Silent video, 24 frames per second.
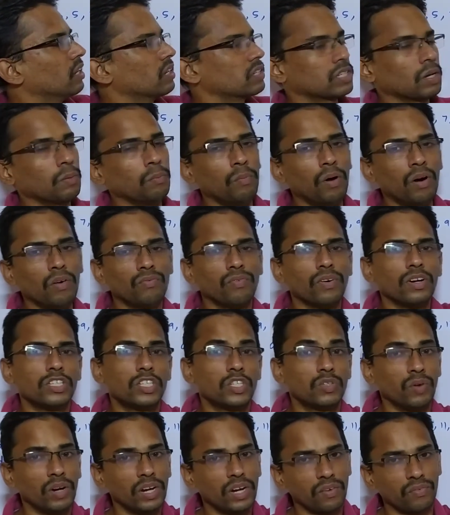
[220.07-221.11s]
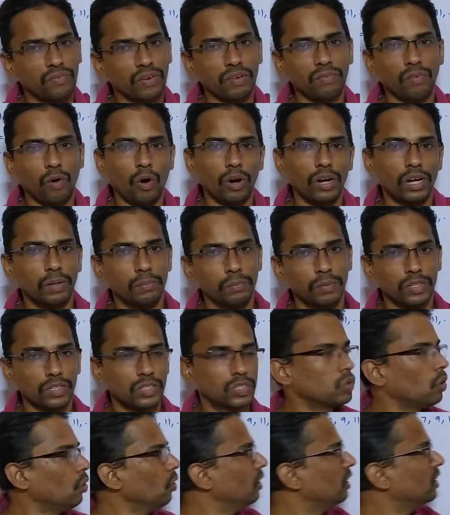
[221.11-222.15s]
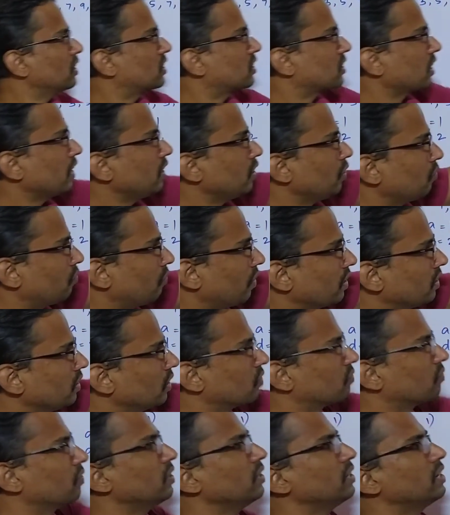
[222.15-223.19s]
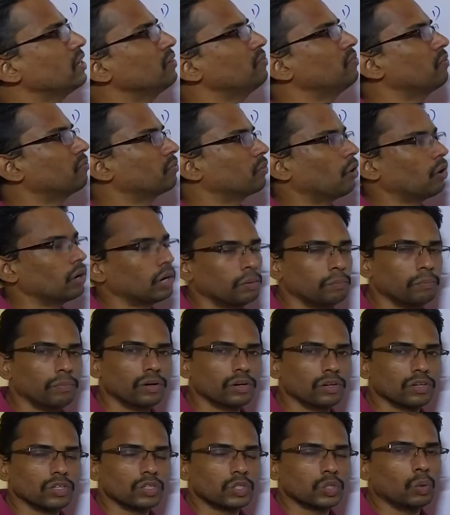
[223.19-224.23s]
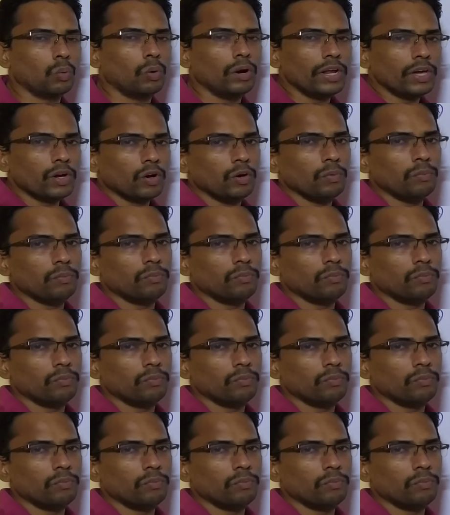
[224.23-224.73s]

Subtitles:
the sum of first 25 odd numbers. So let's try to find the 25th odd number. So what